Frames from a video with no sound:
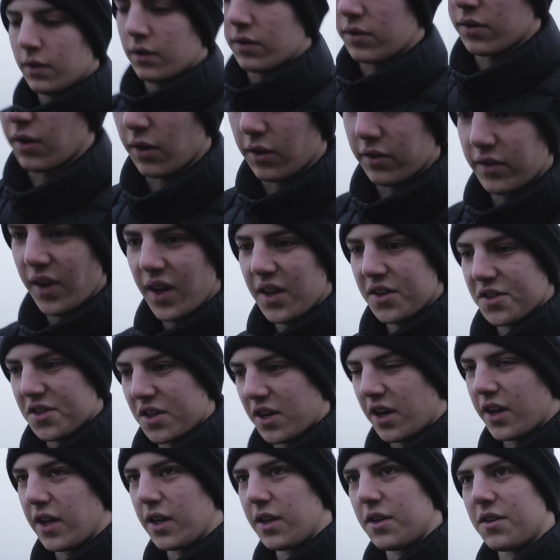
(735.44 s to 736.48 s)
so I was
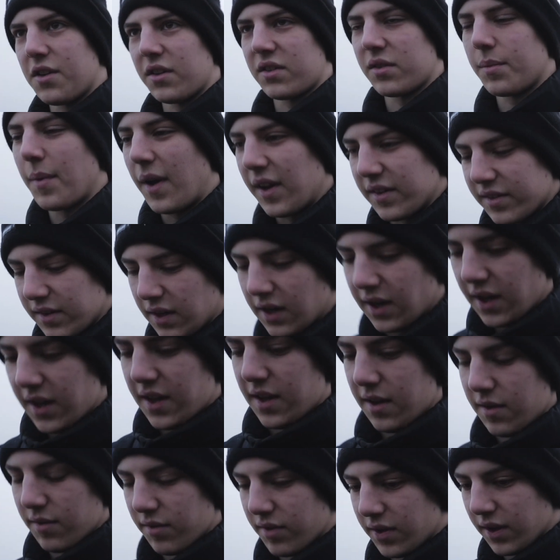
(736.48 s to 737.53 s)
actually just about to
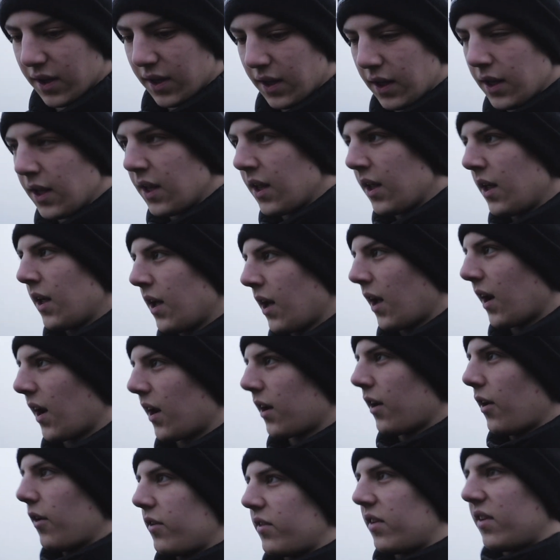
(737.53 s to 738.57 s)
leave and I
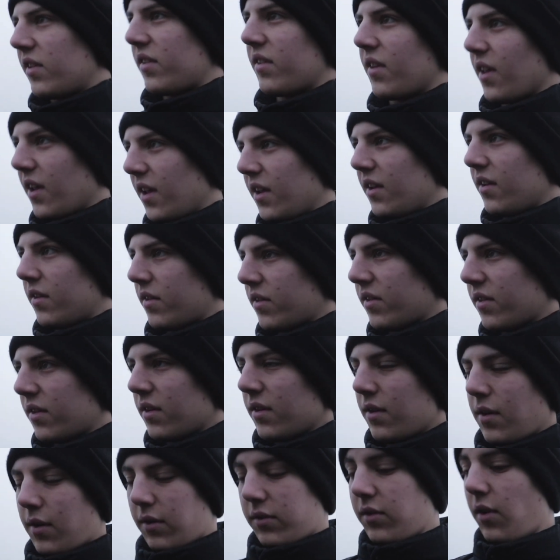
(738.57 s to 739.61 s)
noticed these,
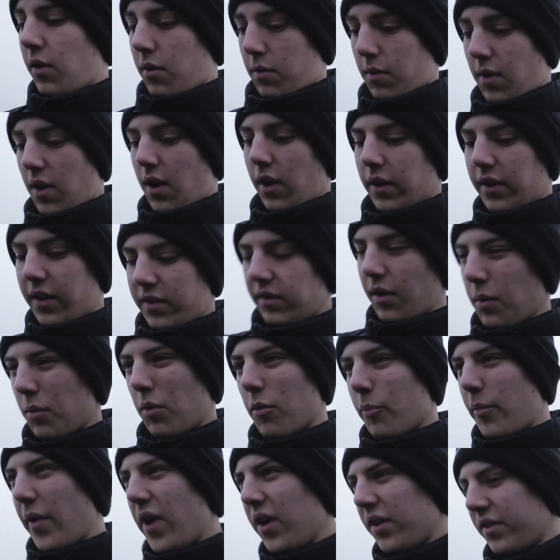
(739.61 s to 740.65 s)
I sort of, well, I guess I
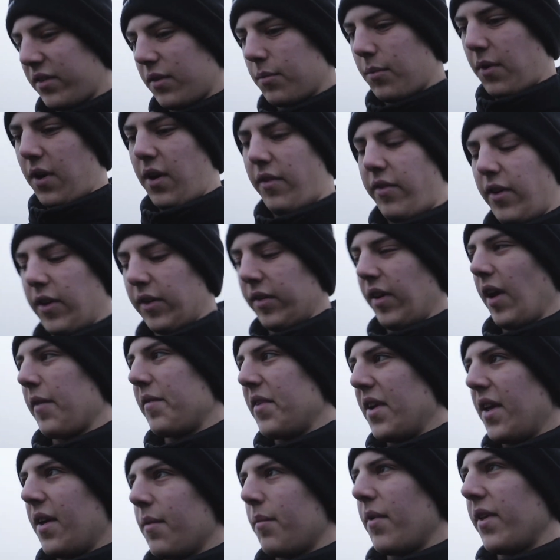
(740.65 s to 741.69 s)
walked past them when I first came
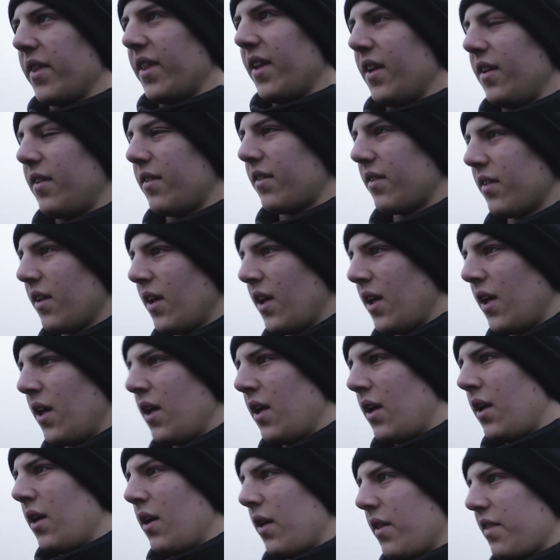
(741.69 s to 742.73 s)
in here, but these
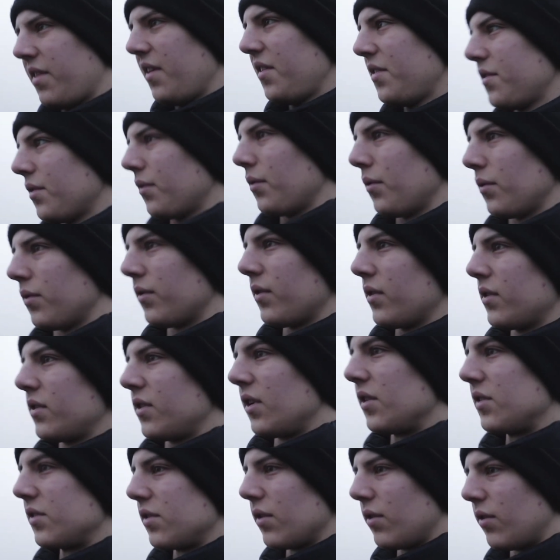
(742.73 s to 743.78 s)
thistles
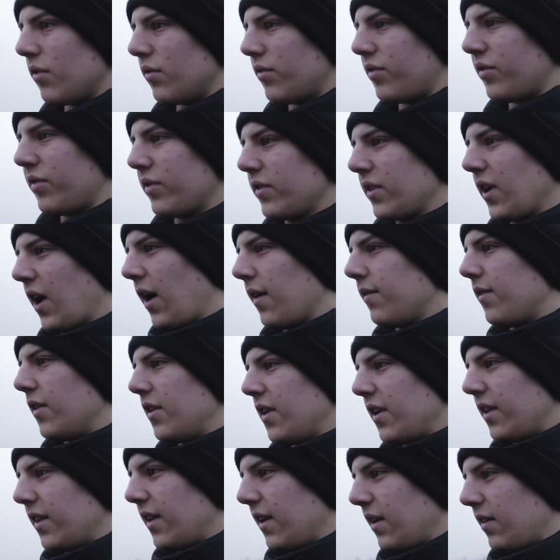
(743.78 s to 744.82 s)
just sort of
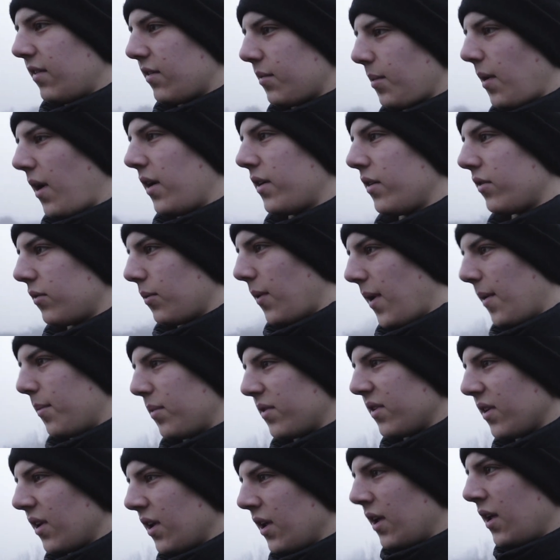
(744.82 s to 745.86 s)
covered in these spider's
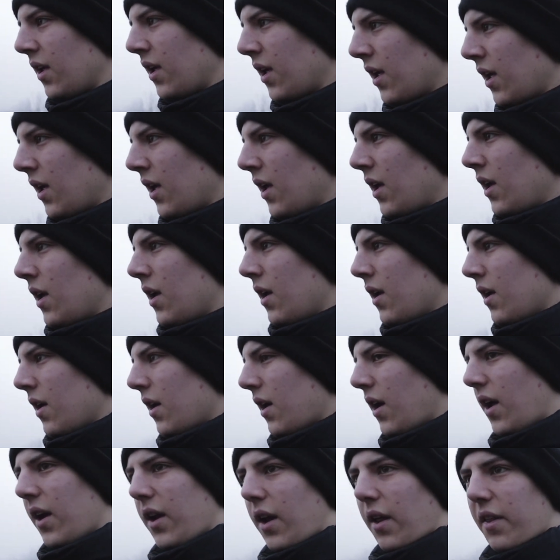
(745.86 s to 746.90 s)
webs.
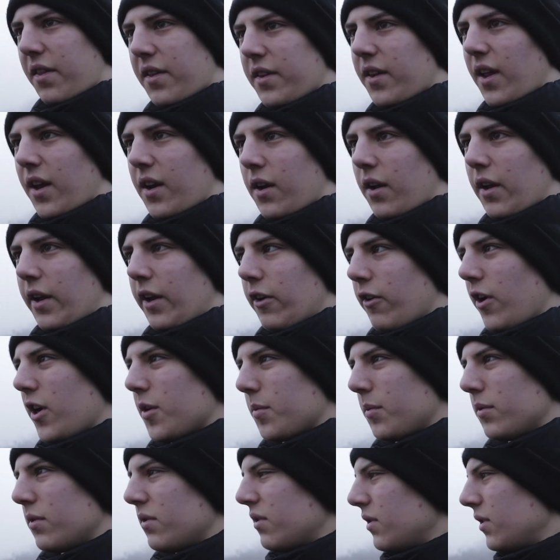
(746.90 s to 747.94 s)
And I think they look
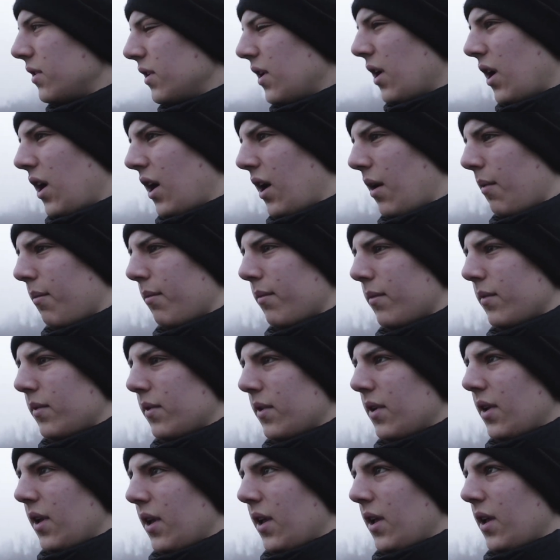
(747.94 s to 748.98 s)
incredible. Um,
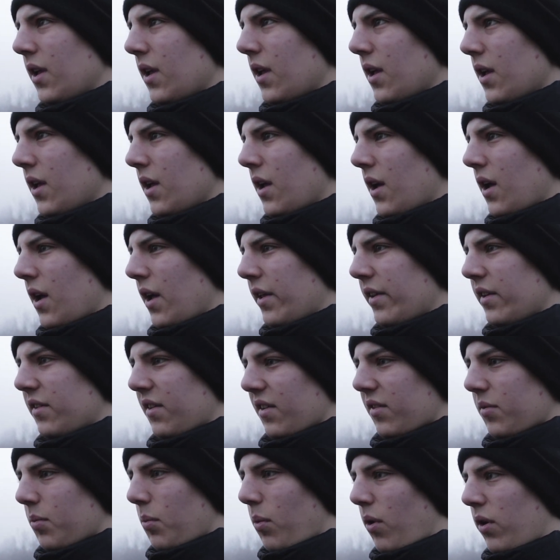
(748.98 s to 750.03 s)
and there's
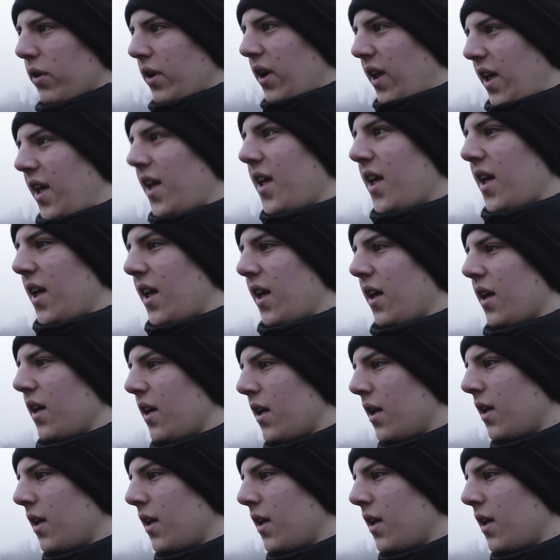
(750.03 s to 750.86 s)
just one here